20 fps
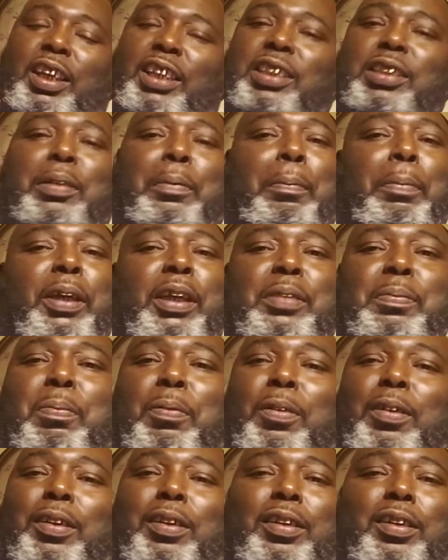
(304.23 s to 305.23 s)
that's the best
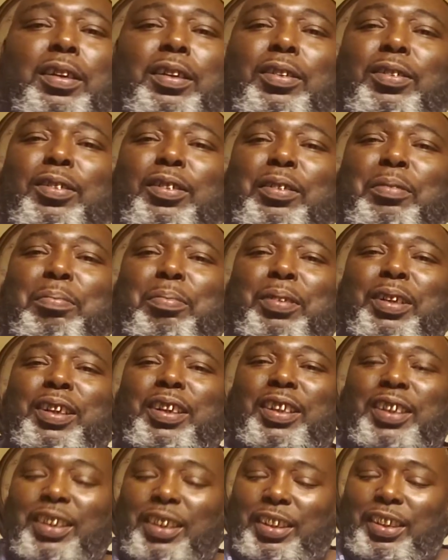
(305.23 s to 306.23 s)
part of the
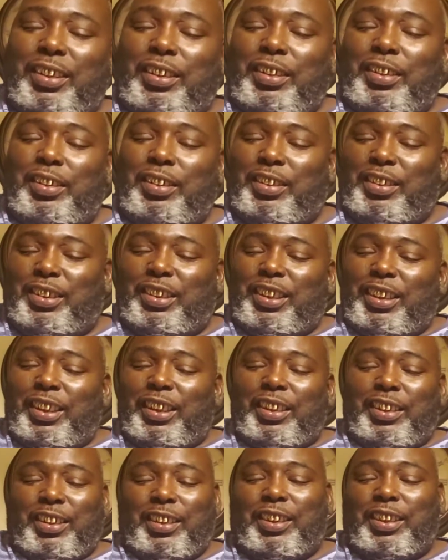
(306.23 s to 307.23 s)
cornbread.
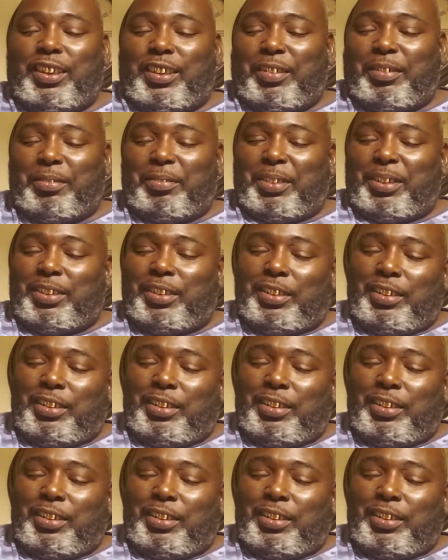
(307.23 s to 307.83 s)
Yep.